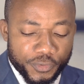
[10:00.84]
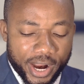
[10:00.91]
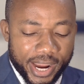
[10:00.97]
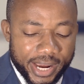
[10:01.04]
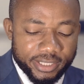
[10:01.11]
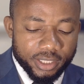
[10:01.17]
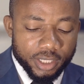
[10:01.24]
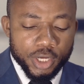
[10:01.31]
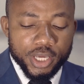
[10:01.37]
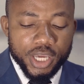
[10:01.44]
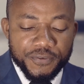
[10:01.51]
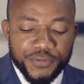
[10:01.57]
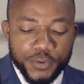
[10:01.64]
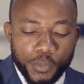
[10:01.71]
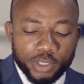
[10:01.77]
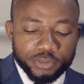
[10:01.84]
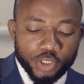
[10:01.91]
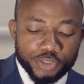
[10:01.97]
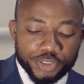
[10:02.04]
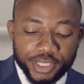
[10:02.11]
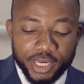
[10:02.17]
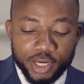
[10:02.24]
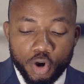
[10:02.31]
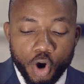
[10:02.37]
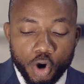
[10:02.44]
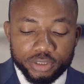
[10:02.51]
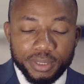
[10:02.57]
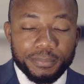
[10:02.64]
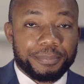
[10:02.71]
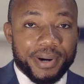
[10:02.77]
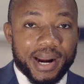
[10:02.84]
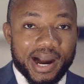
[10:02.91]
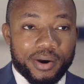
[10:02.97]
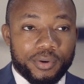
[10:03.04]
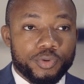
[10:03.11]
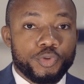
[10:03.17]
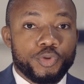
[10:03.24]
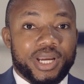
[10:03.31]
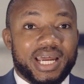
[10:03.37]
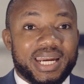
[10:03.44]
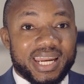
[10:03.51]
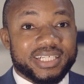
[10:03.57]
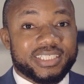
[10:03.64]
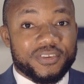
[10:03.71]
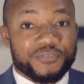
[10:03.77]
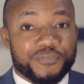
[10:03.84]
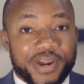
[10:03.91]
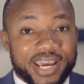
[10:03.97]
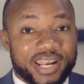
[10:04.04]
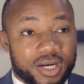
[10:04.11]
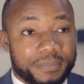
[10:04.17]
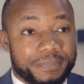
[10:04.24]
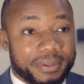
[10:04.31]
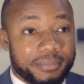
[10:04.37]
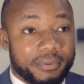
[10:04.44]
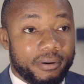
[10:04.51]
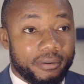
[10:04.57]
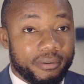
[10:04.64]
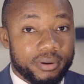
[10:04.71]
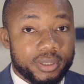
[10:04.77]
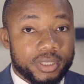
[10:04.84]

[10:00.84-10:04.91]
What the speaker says: fried. If you want your chicken golden brown, you can let it fry a little bit more.